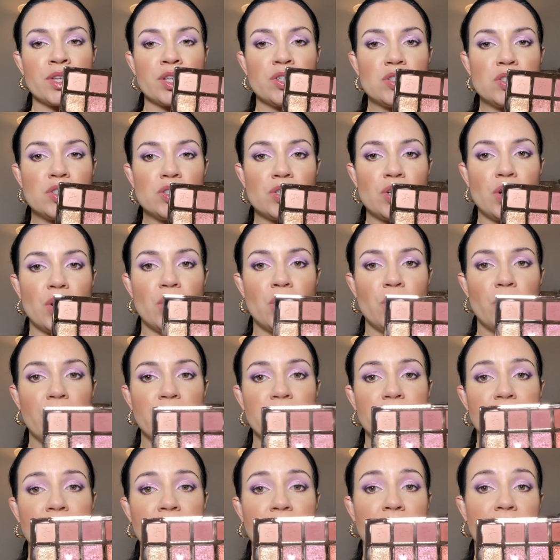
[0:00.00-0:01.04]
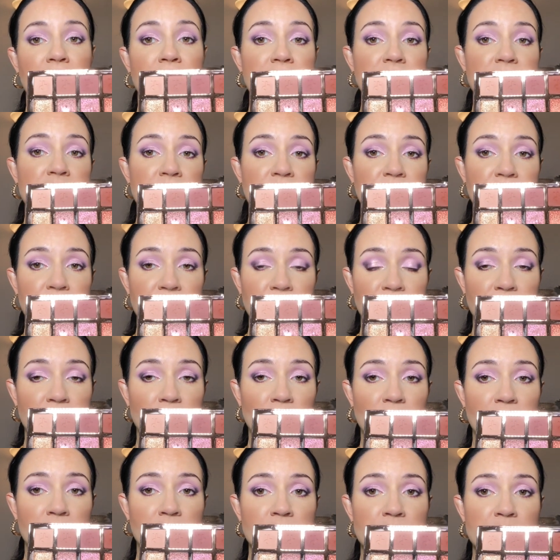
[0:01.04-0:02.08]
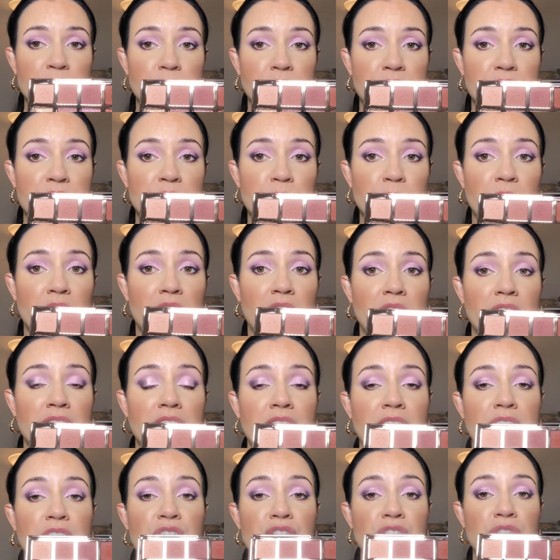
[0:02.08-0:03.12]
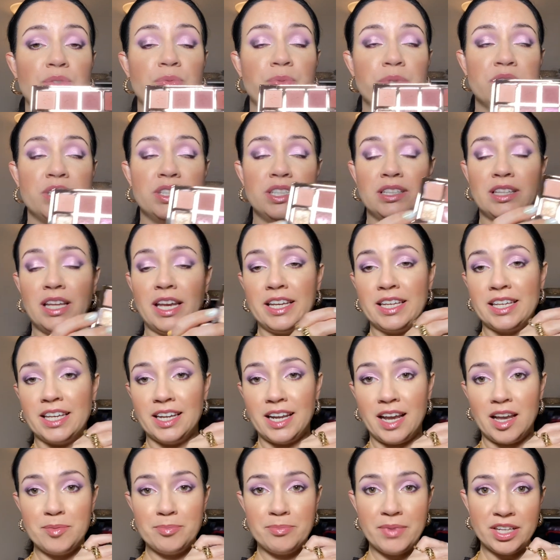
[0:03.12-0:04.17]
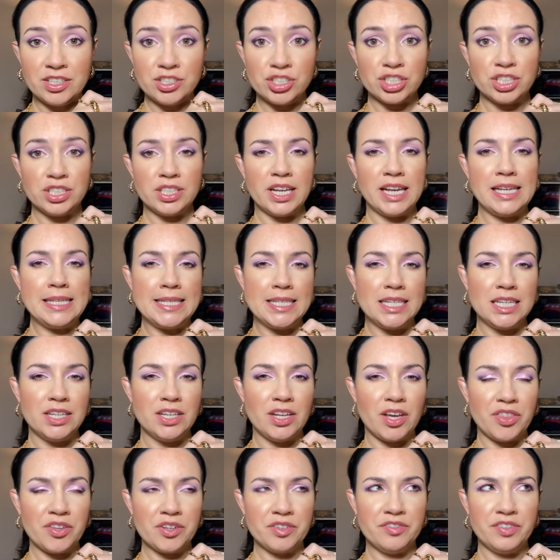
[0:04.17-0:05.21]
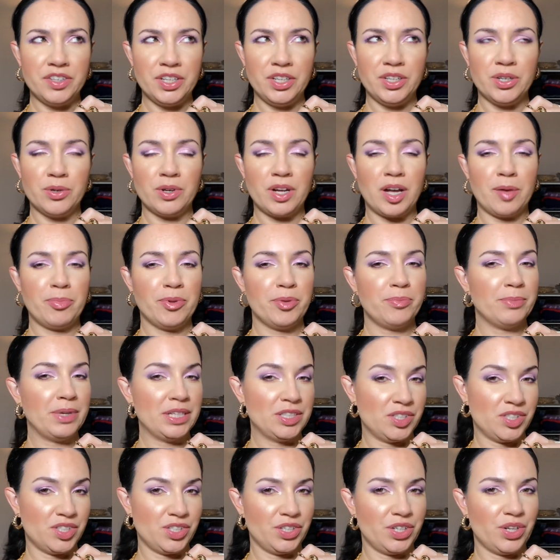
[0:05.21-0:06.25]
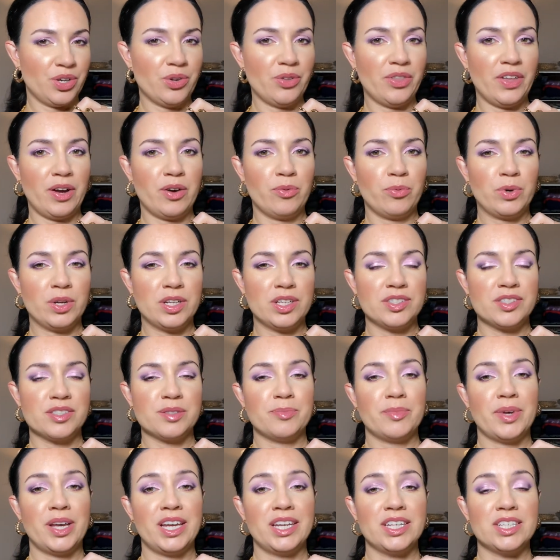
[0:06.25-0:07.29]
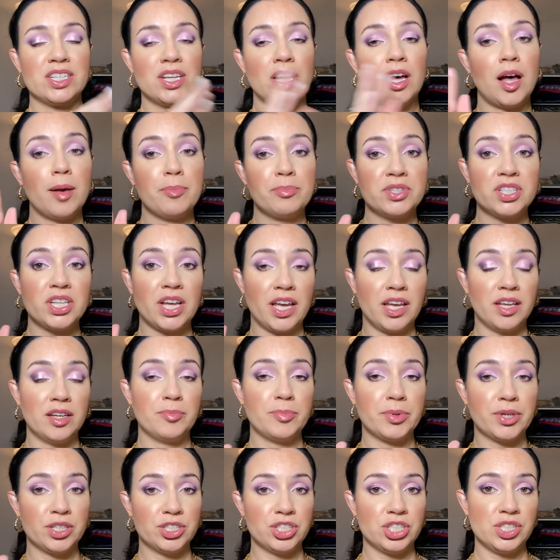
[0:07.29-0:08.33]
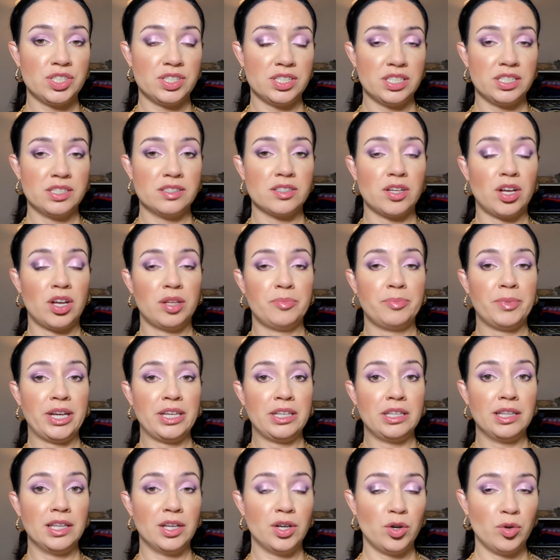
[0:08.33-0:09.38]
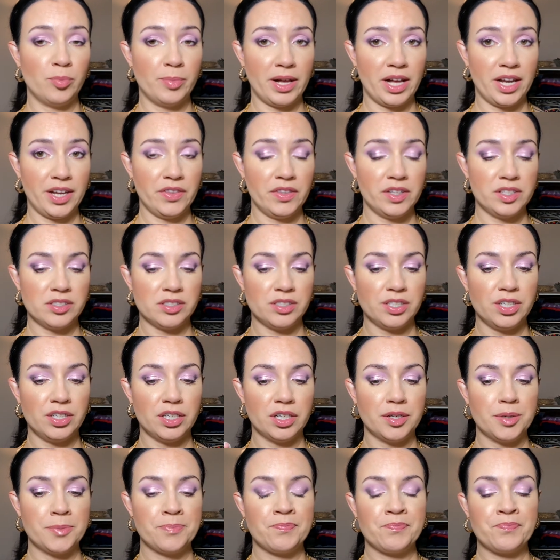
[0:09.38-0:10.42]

So yeah, I did a video on this one as well, and I do really like it. I mentioned I did another video a couple months ago that was my top 10 purchases on my low buy this year.